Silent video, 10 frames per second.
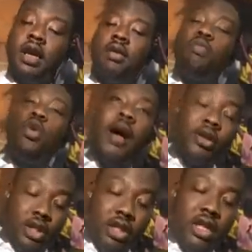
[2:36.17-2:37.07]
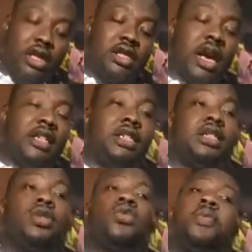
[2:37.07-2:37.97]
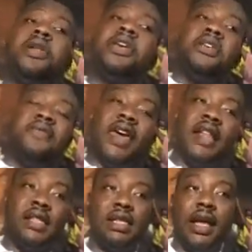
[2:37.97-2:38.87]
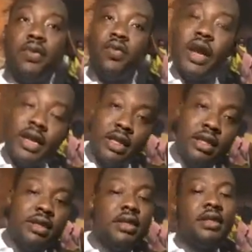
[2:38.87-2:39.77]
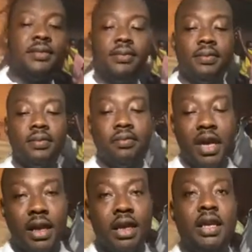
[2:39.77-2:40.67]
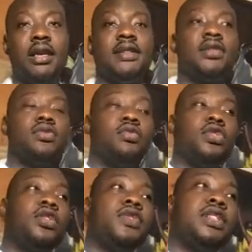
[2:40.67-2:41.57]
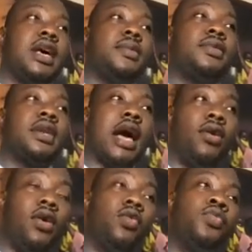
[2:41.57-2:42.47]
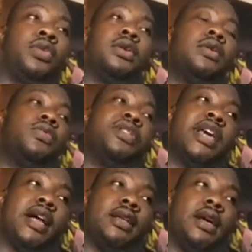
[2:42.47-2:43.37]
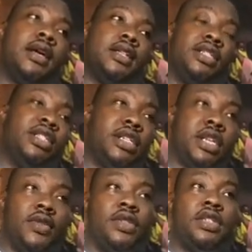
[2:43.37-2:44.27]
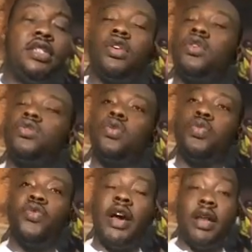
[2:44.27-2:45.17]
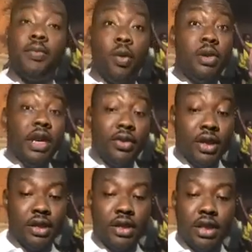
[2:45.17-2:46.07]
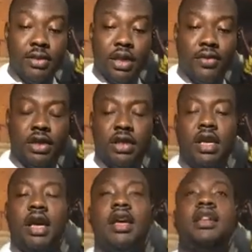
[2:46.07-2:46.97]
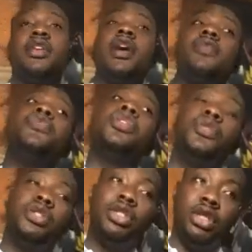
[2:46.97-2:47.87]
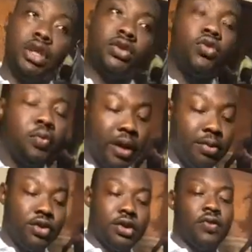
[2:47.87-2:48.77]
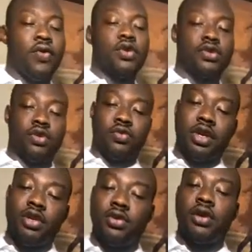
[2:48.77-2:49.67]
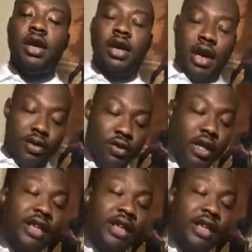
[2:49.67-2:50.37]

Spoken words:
Mobile DJs are DJs who play events like weddings, birthdays. So most of the times, along with their DJ services, they also provide public address system services. Then you have radio DJs who play music for us on the radio and all that.